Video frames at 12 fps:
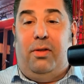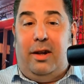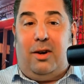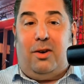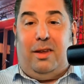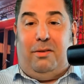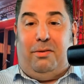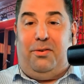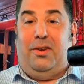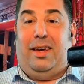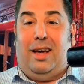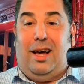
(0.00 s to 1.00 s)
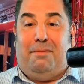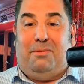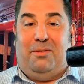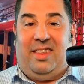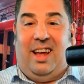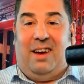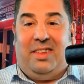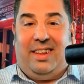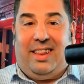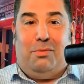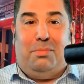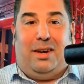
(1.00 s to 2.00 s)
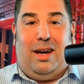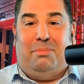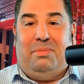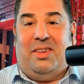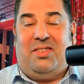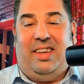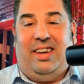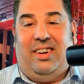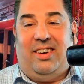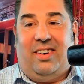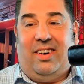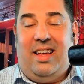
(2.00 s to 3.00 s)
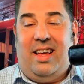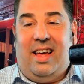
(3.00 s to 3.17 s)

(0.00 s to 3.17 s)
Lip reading: literally filling up with everything that would become this theater.